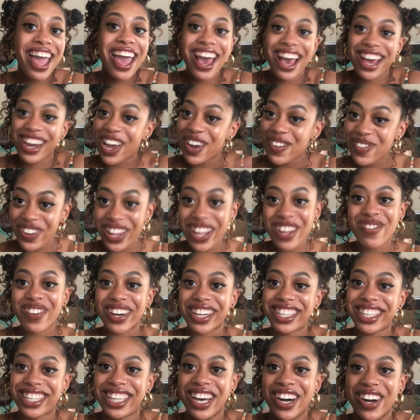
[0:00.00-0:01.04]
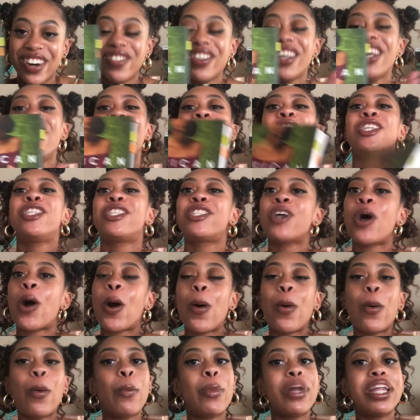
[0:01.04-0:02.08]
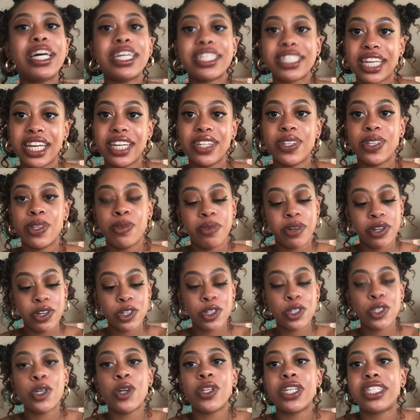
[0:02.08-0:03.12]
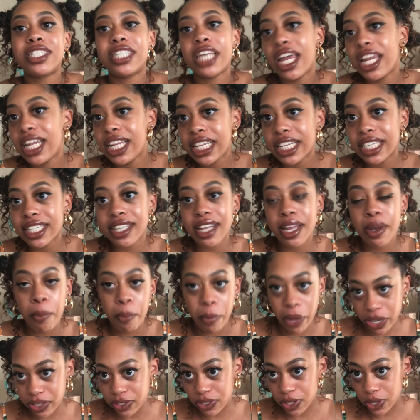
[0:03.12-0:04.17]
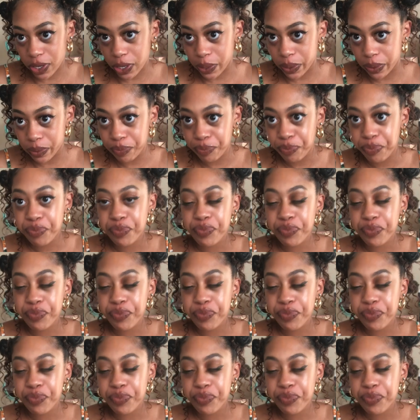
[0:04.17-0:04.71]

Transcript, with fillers: and I played myself. So, but let's get into the book. So the setting is in Mexico.